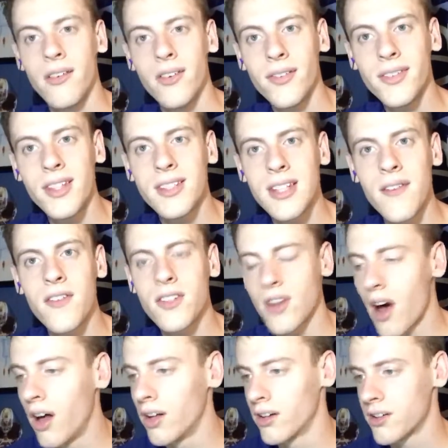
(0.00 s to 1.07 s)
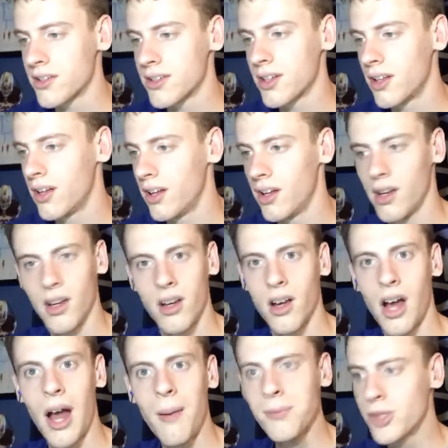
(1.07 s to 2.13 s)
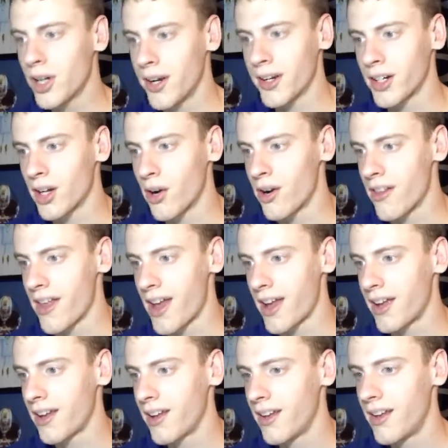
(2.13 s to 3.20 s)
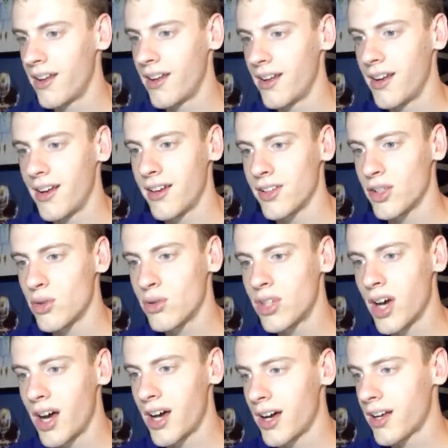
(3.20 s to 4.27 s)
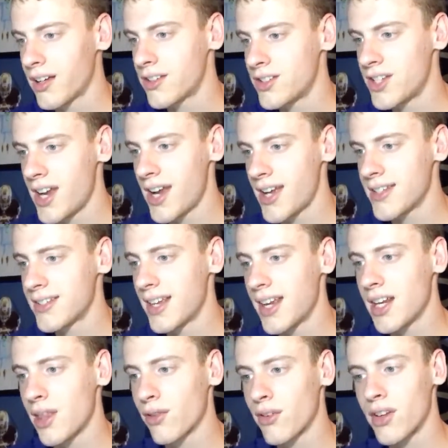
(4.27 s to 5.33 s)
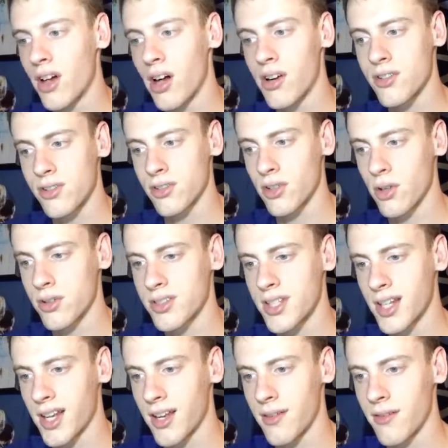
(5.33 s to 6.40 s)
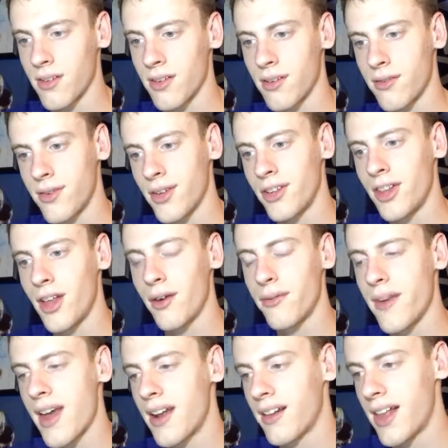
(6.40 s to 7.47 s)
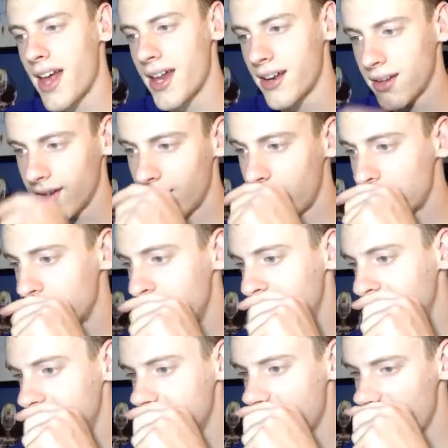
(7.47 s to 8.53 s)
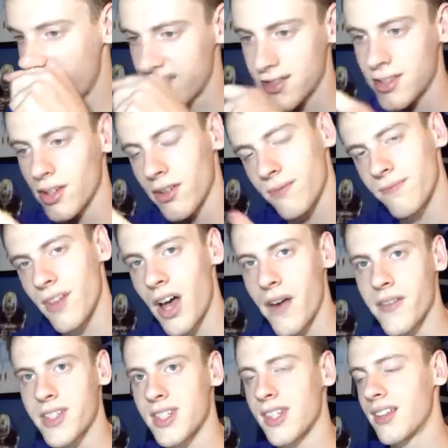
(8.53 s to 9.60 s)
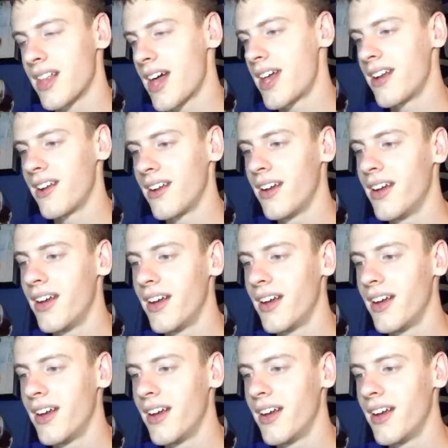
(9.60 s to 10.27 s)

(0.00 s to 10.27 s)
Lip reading: $57. I'm trying to go to that. Utah Jazz, $83 was the lowest ticket. Philadelphia at Atlanta, $157. So obviously Atlanta